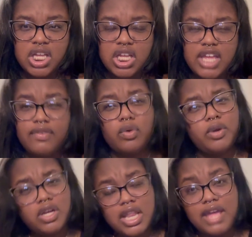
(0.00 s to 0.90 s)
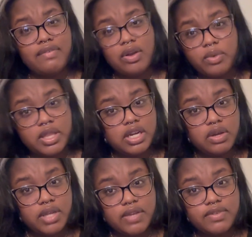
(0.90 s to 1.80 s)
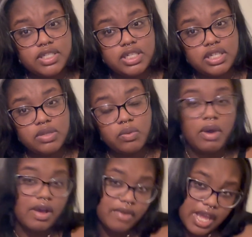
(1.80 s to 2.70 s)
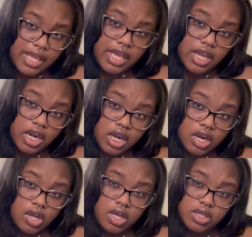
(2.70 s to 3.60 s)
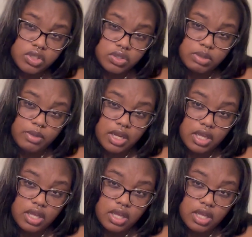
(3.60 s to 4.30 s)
If in real life, I really don't give a shit. Why would I care on social media?